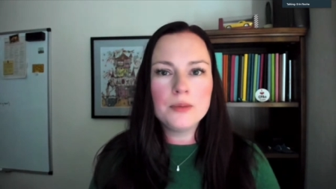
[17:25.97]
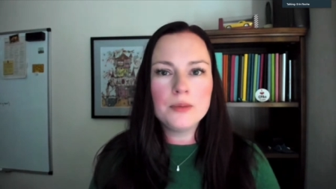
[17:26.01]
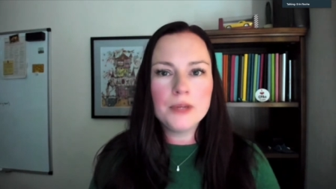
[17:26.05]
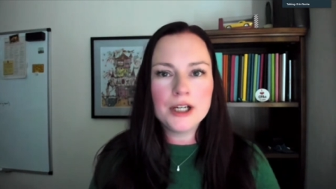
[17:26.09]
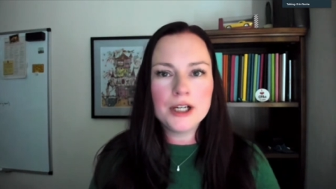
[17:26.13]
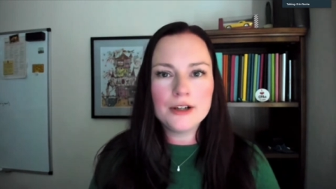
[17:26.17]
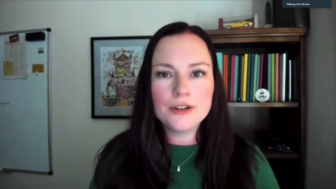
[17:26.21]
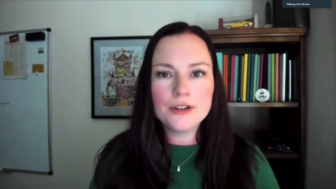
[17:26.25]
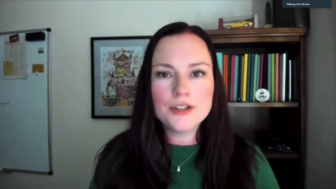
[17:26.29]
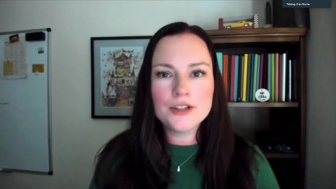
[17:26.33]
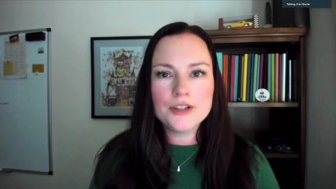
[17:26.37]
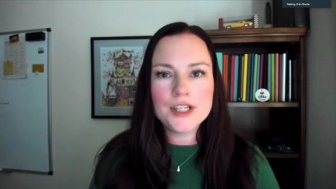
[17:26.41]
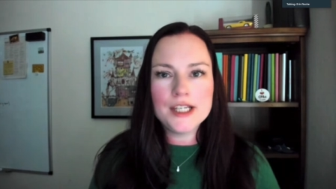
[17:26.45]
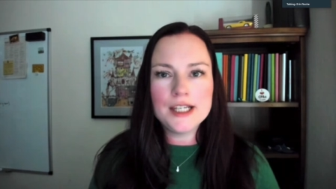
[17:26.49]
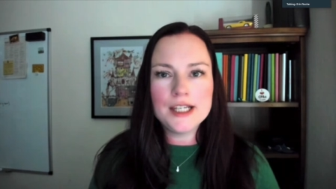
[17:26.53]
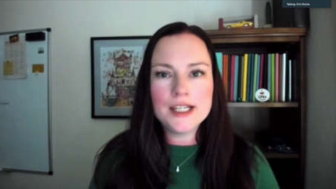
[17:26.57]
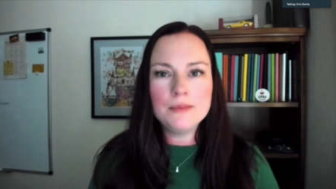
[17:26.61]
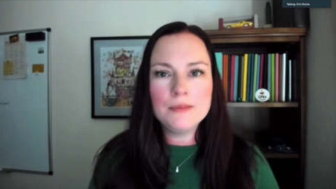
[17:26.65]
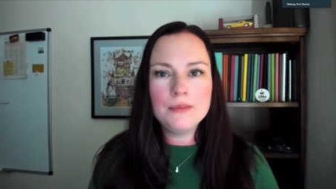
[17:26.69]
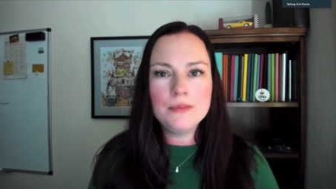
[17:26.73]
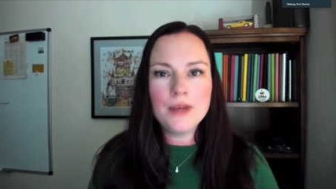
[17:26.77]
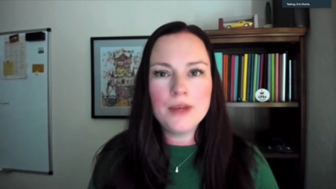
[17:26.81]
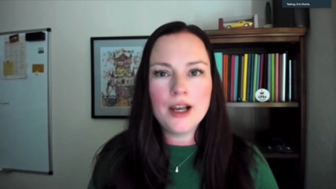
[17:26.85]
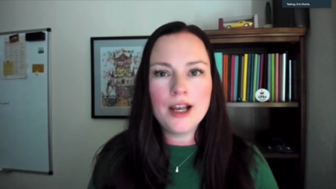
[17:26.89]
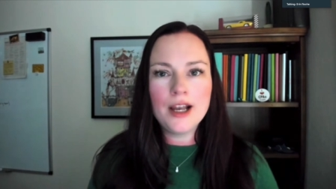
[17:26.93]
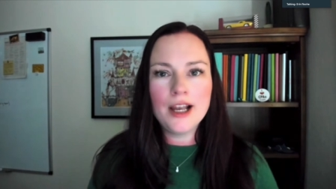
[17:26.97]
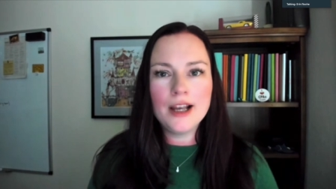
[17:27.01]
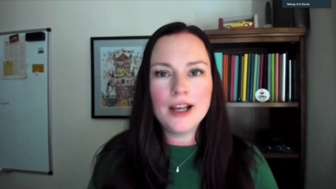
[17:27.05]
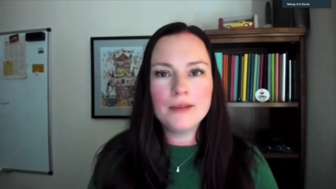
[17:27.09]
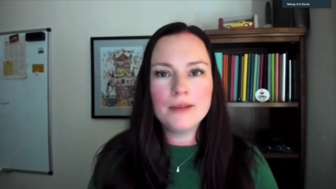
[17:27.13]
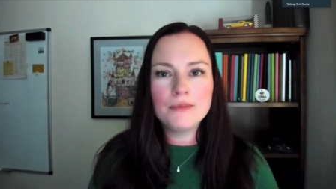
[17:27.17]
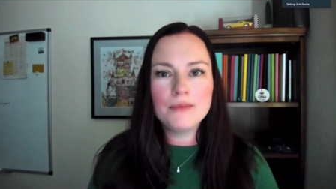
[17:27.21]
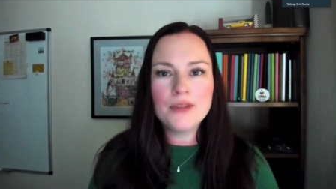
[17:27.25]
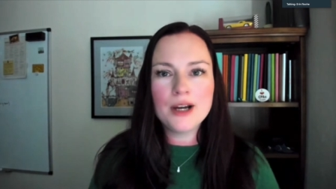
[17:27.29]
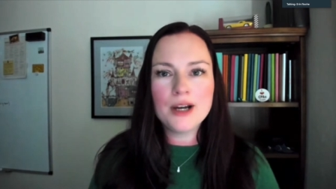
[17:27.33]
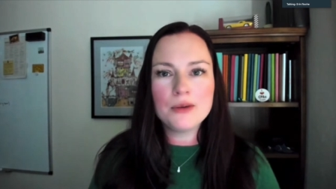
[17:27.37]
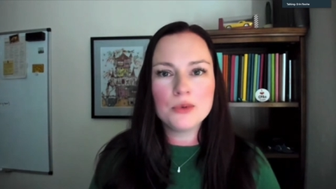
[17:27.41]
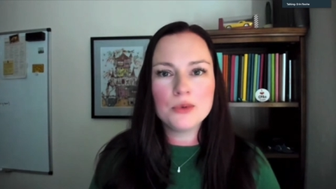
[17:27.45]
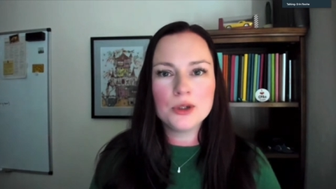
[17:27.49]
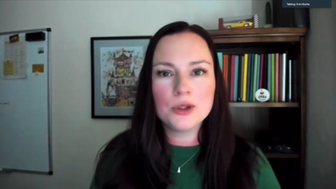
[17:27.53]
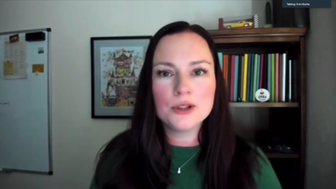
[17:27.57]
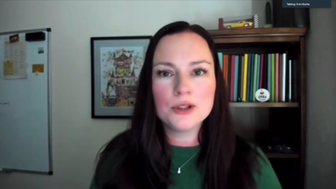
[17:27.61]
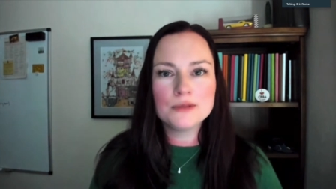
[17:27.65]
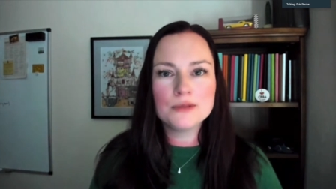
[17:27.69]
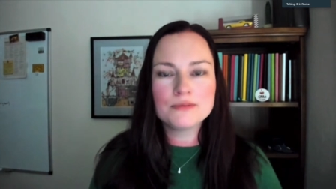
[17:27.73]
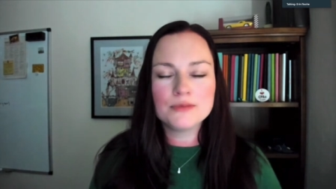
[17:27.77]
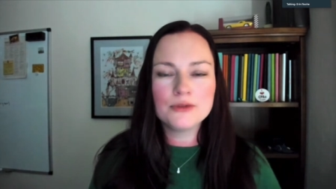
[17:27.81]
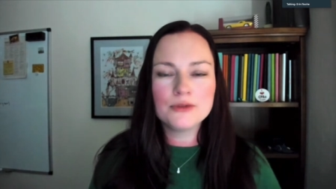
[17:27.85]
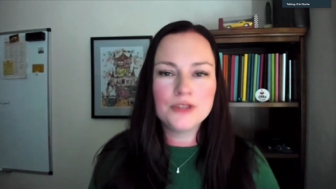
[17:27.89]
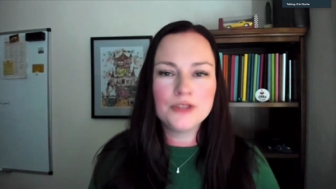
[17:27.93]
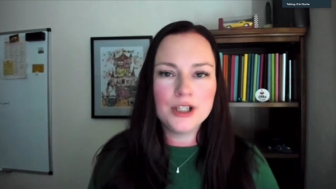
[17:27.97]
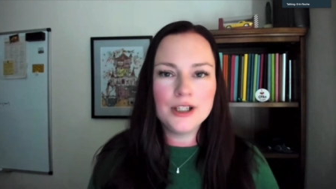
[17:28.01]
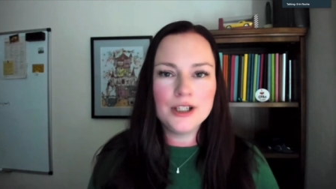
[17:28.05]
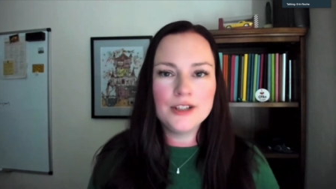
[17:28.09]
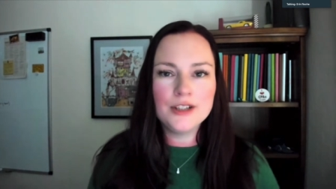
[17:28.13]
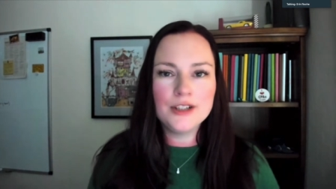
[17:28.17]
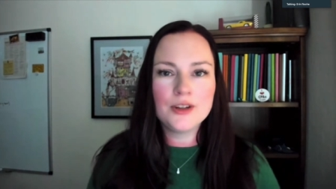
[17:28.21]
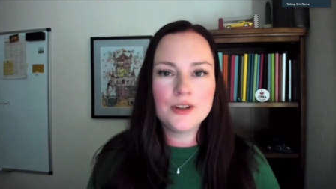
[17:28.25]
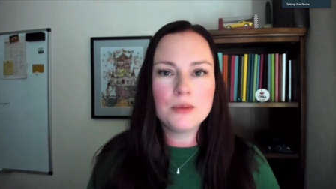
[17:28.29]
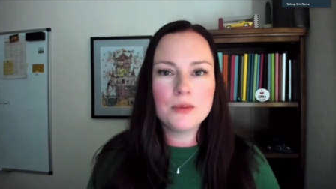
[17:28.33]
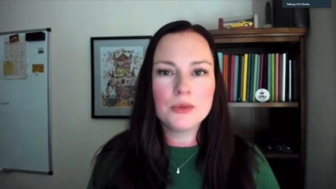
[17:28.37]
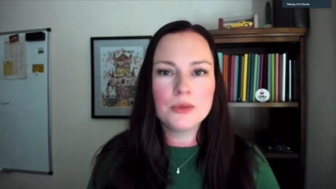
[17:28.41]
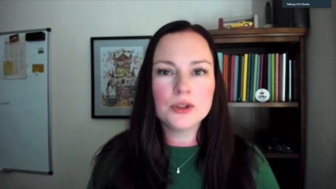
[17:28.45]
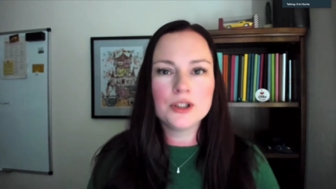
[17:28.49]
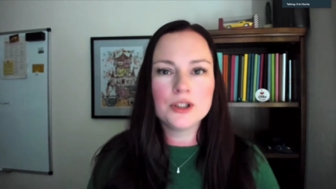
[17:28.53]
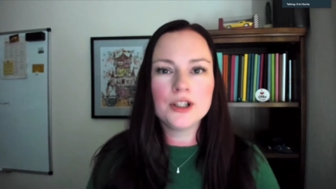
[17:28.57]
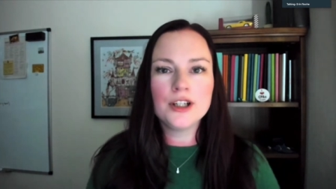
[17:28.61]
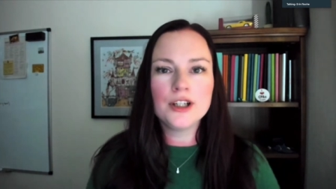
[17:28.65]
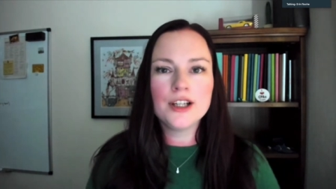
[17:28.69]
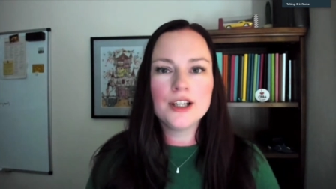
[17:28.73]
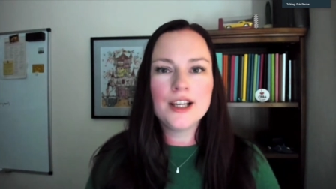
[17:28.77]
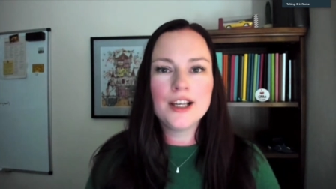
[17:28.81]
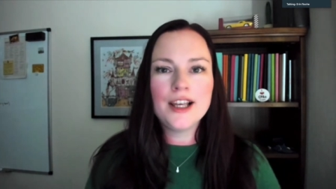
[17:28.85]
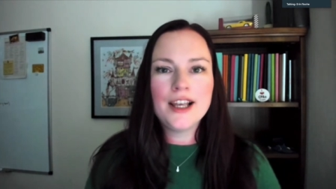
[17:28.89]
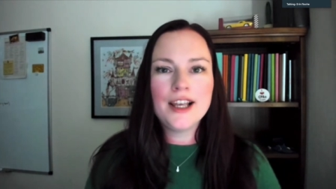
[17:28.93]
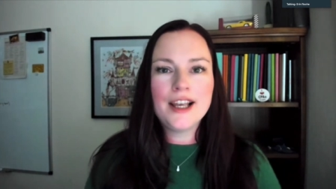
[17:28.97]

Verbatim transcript: bigger team that were very similar.